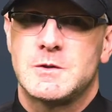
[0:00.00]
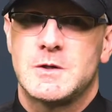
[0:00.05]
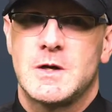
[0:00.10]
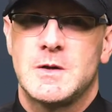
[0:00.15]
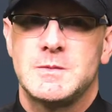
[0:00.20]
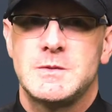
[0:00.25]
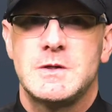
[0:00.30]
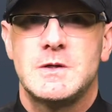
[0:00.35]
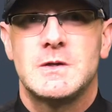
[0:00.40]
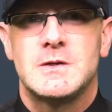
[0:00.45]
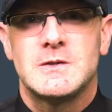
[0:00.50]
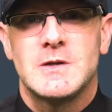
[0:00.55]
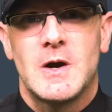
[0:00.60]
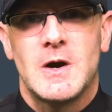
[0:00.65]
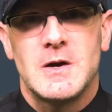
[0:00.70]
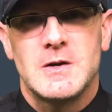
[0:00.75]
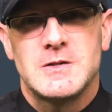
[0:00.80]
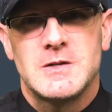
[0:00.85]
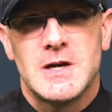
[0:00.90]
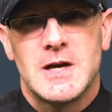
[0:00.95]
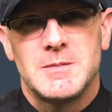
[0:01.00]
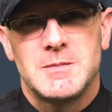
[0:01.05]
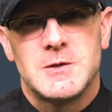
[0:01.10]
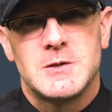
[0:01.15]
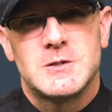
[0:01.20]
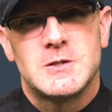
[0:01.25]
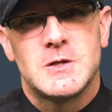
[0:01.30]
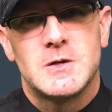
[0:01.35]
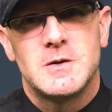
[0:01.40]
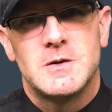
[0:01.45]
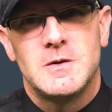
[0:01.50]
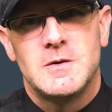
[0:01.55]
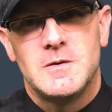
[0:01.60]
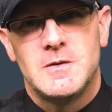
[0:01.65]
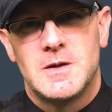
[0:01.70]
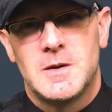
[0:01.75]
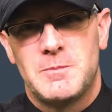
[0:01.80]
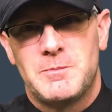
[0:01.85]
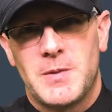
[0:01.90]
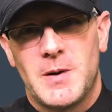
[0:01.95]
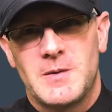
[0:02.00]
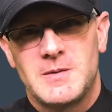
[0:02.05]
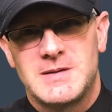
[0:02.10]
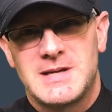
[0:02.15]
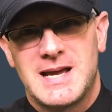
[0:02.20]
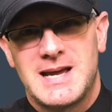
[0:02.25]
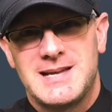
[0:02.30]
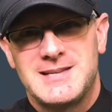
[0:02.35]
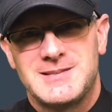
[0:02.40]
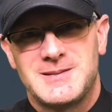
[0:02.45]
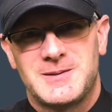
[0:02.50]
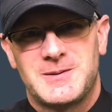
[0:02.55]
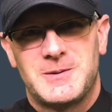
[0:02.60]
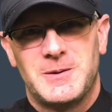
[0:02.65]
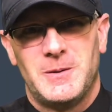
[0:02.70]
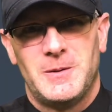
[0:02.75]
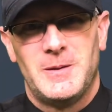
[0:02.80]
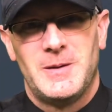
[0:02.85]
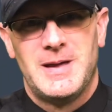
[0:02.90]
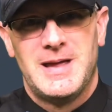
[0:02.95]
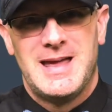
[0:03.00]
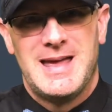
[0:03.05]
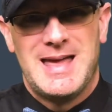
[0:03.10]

Thompson, and it's our job to show you that bow ties are cool